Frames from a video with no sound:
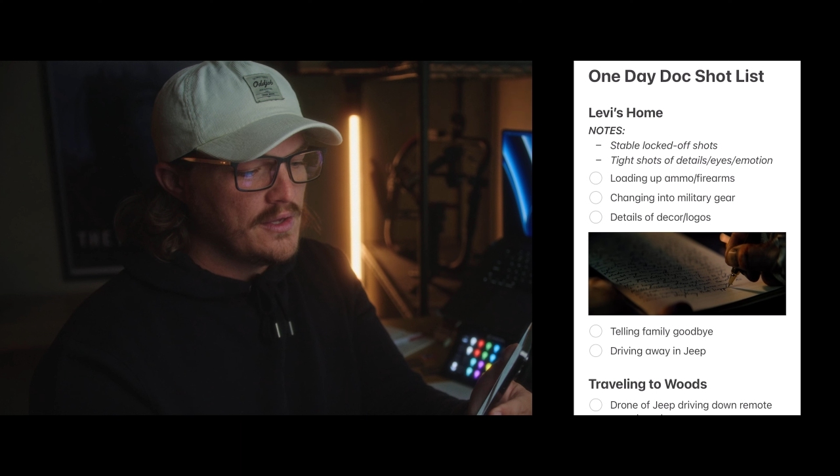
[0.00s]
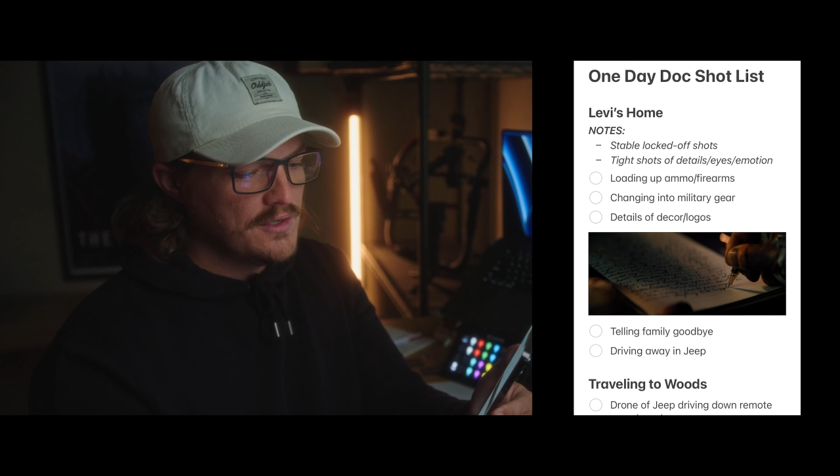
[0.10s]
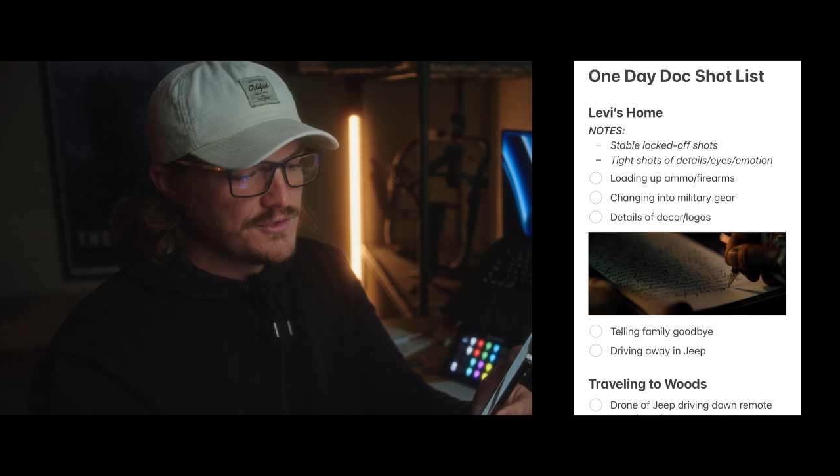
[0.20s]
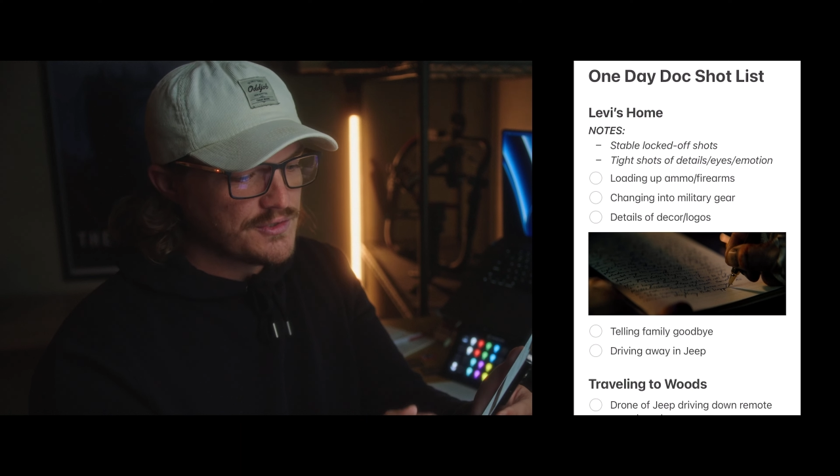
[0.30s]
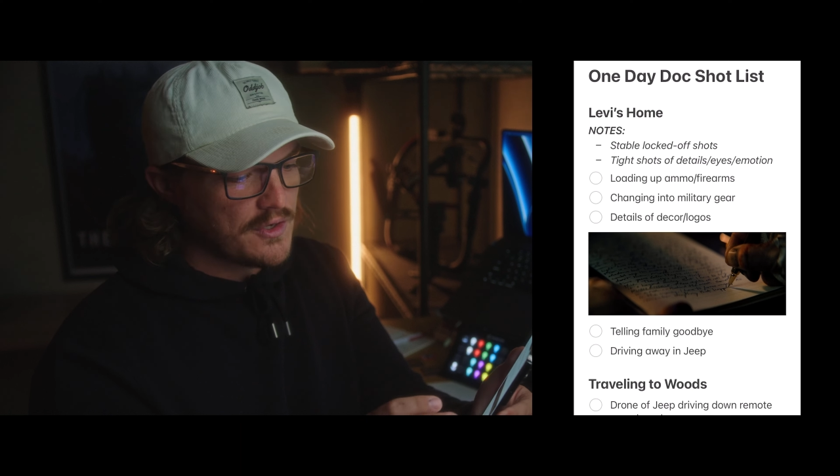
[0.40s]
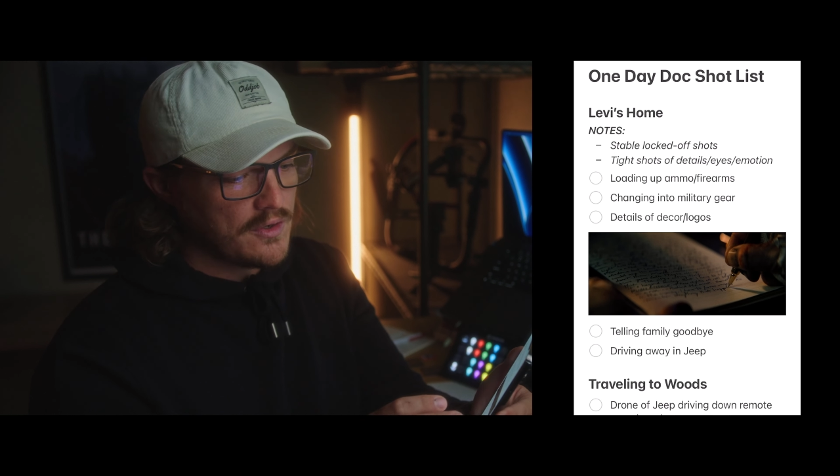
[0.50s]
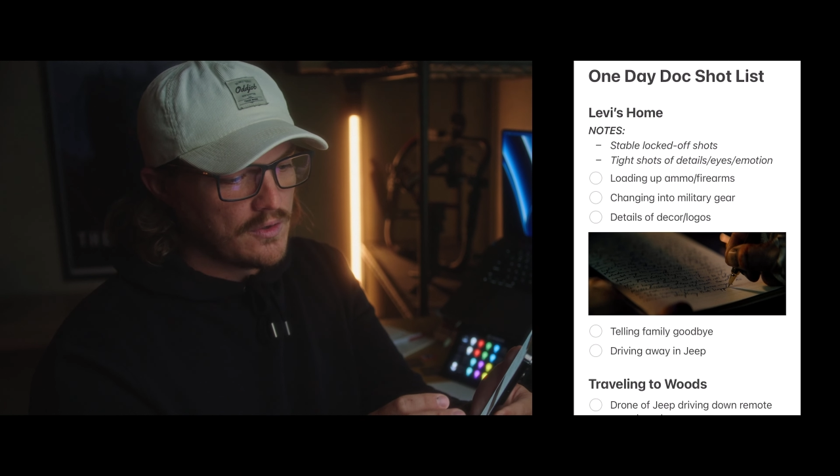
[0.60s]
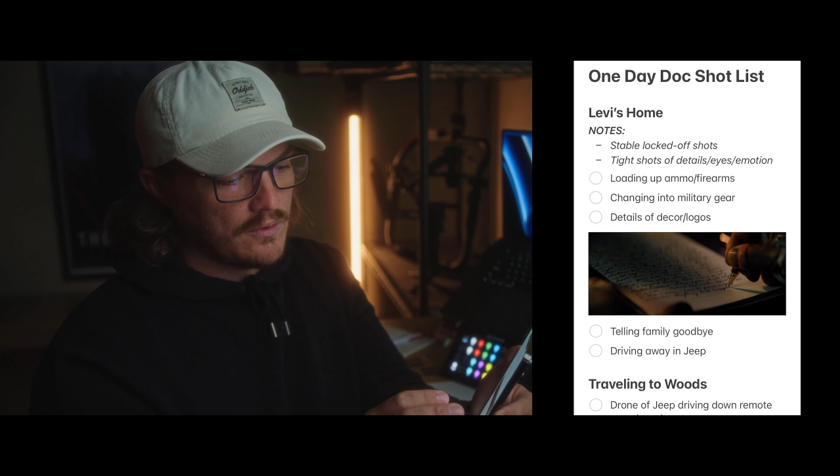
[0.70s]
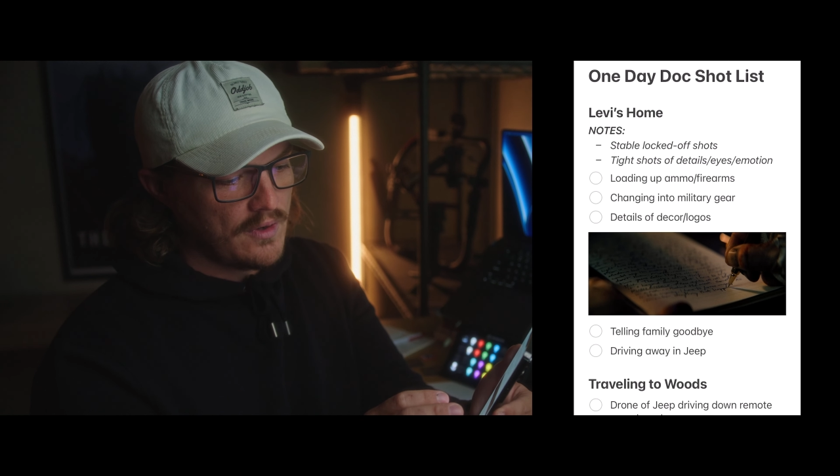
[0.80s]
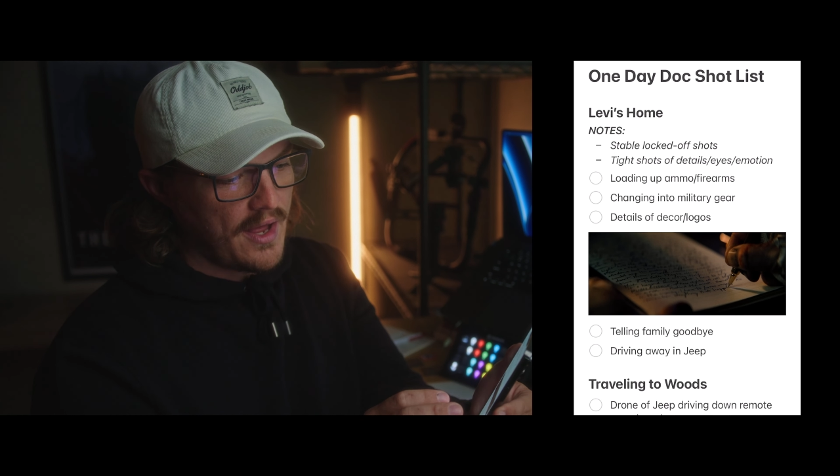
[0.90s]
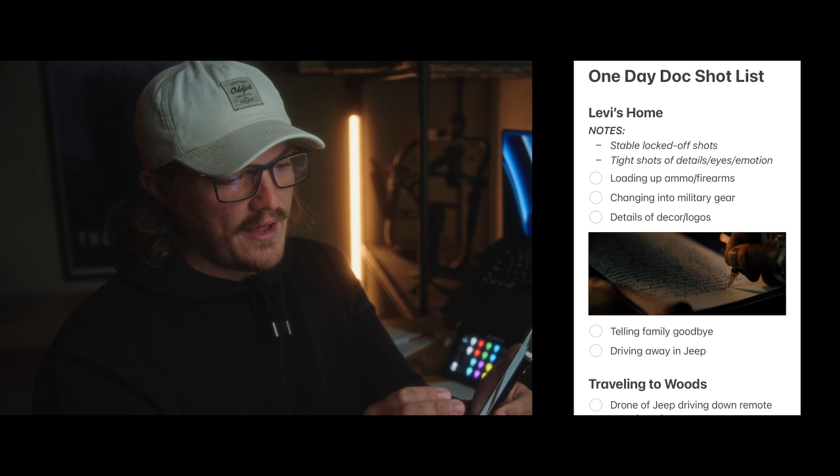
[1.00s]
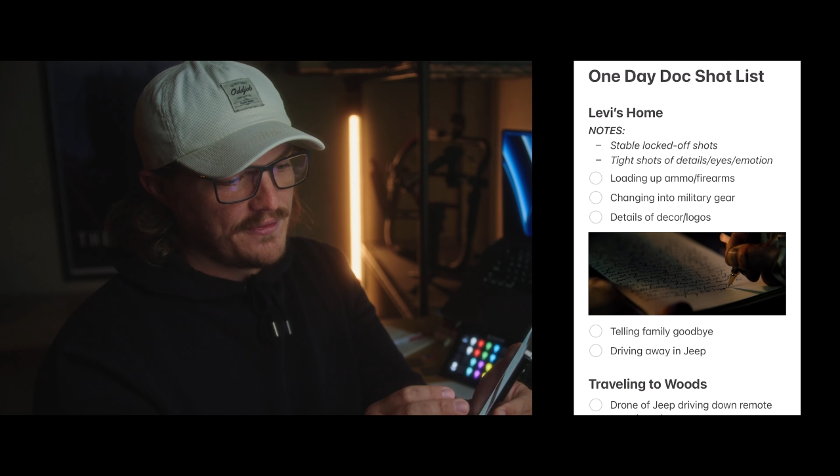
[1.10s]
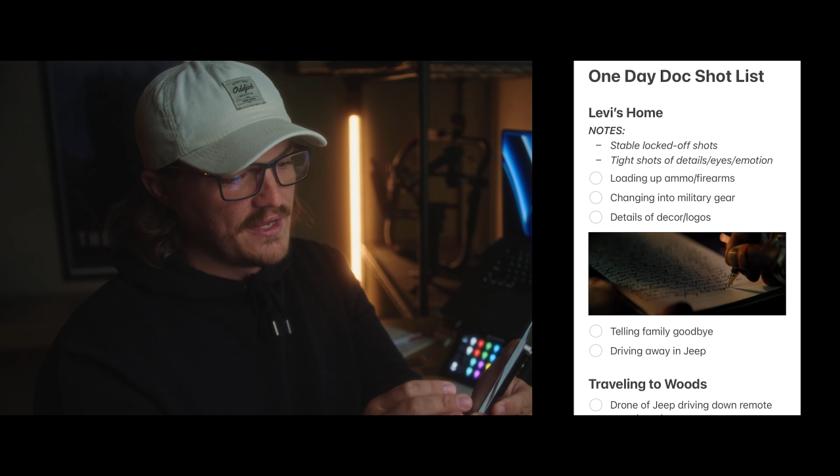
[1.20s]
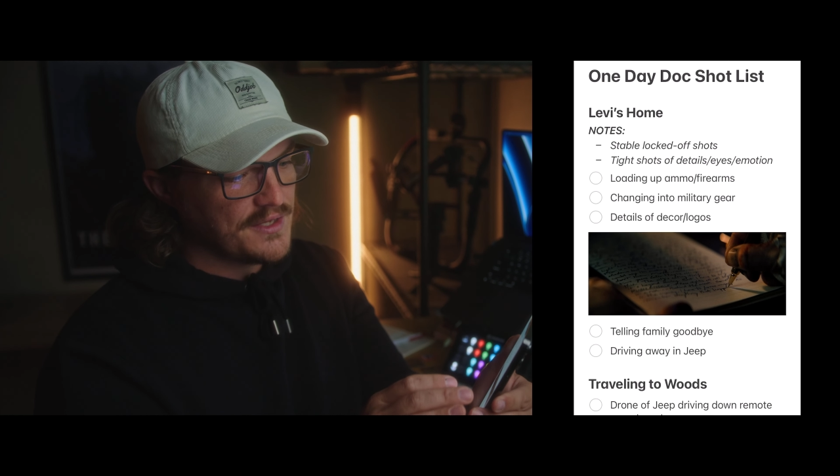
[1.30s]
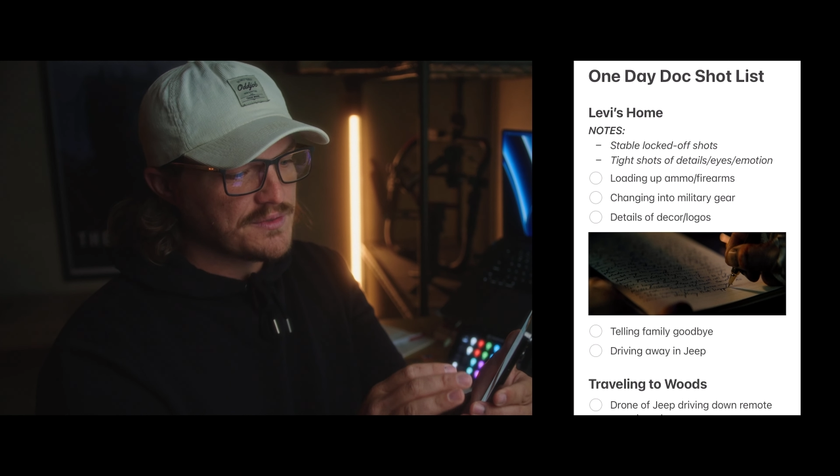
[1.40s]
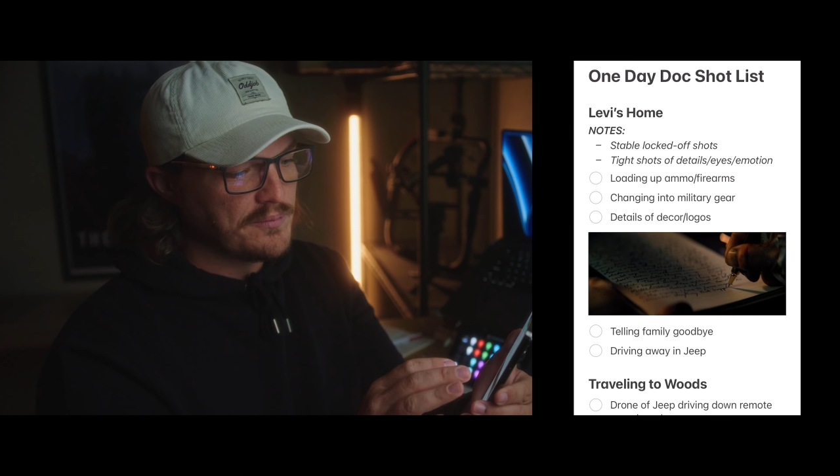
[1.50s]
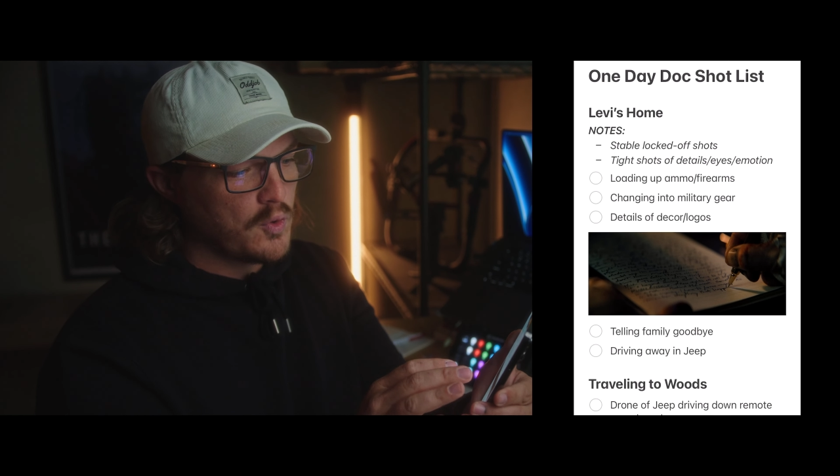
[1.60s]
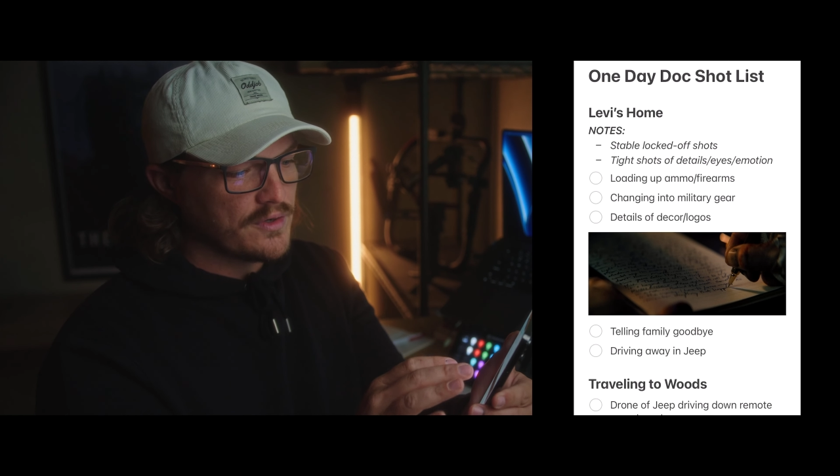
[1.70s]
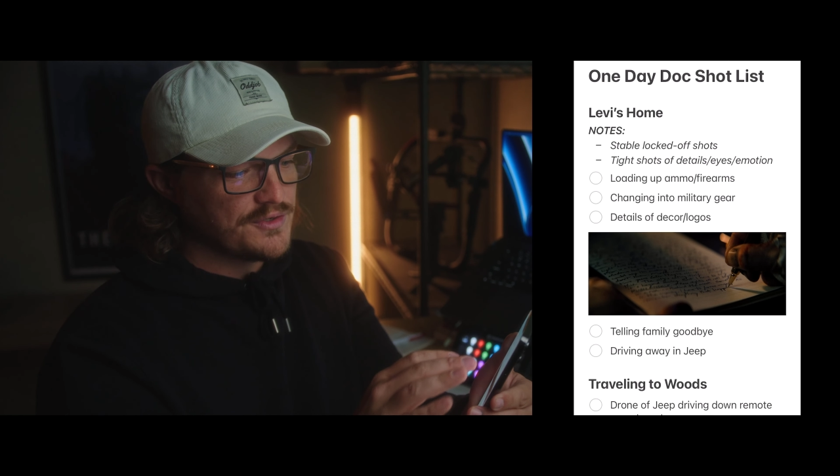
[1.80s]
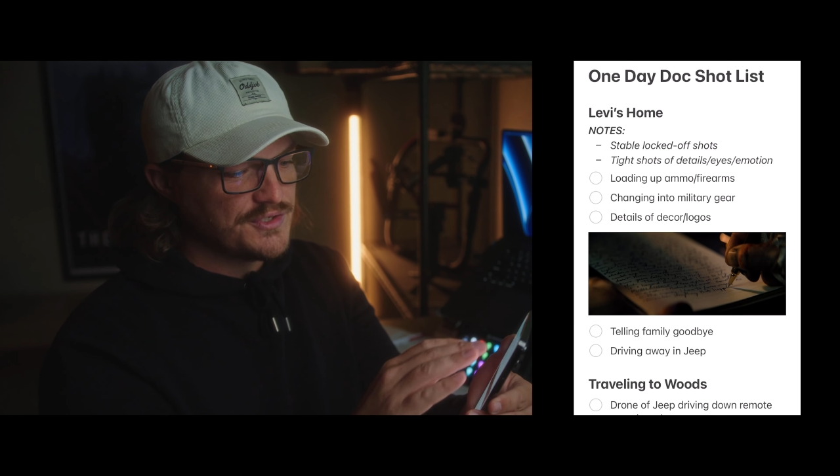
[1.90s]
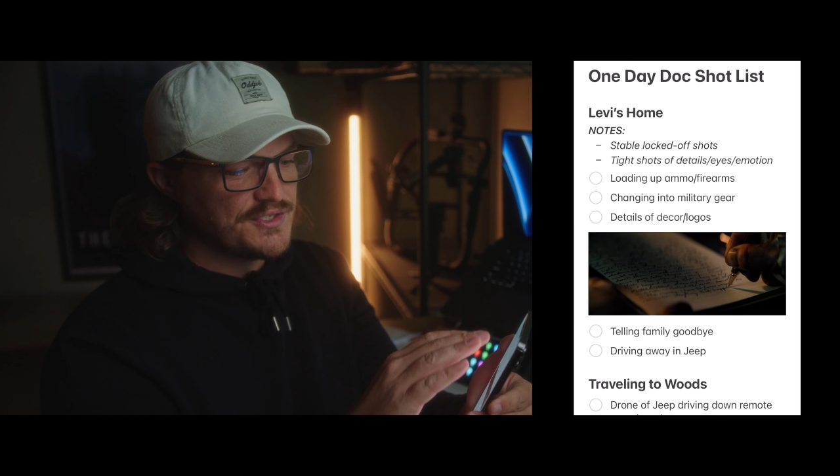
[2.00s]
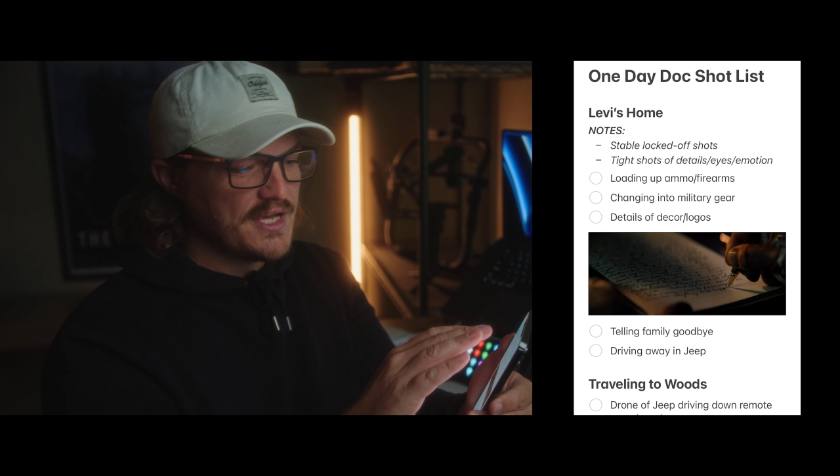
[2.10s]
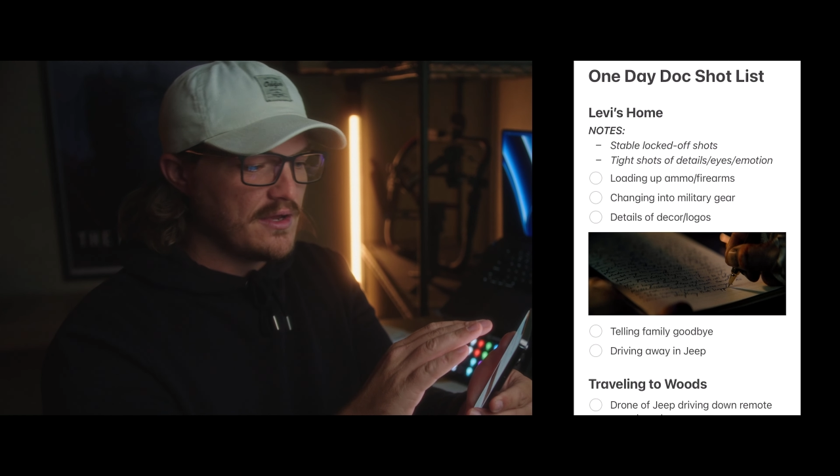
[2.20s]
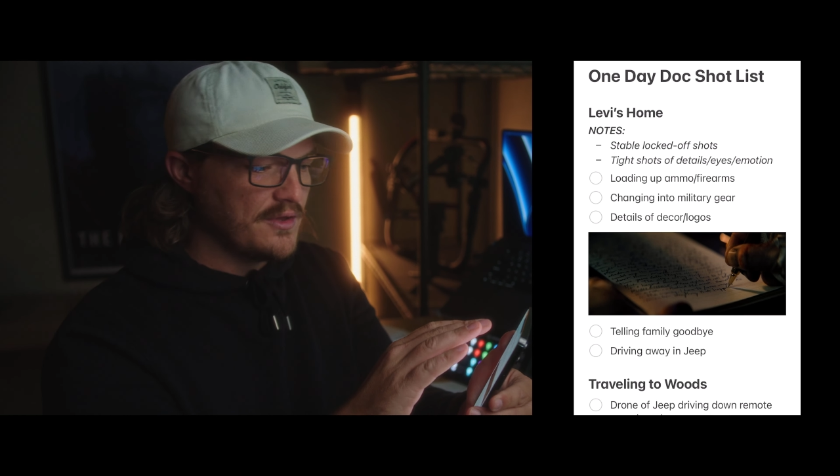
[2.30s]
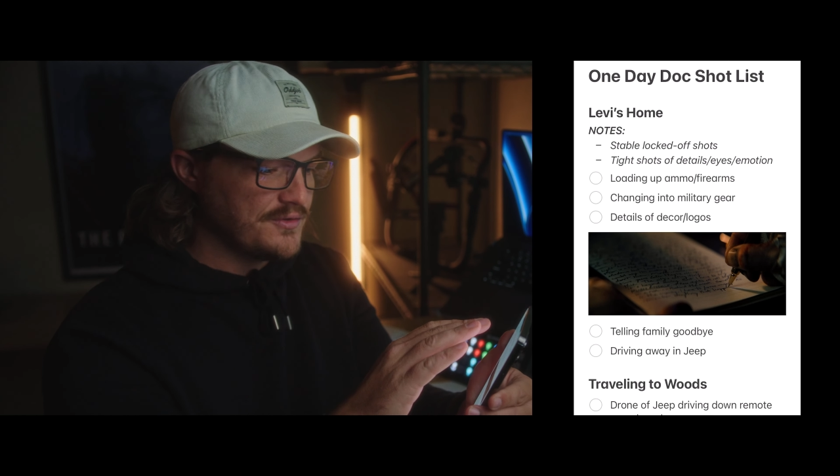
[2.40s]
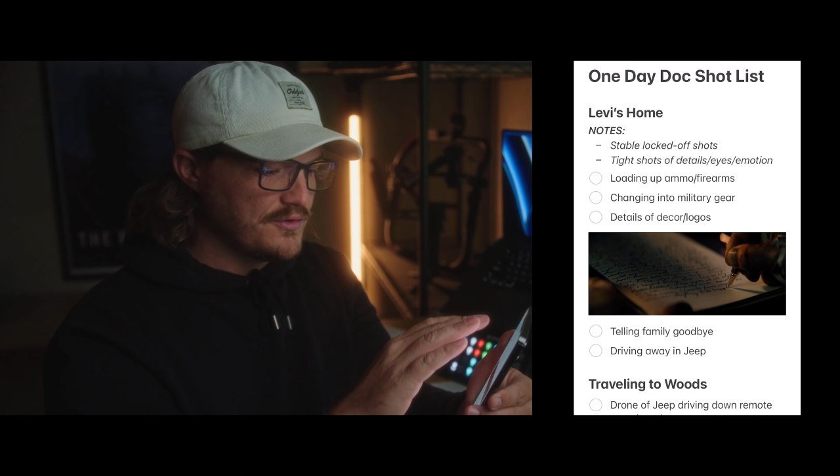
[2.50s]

So I think it's important to